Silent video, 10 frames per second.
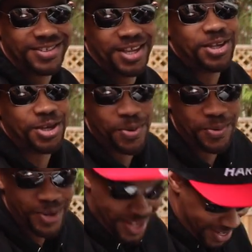to
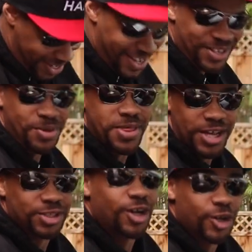do
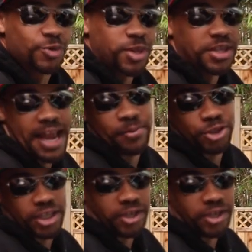$2,000 worth of damage on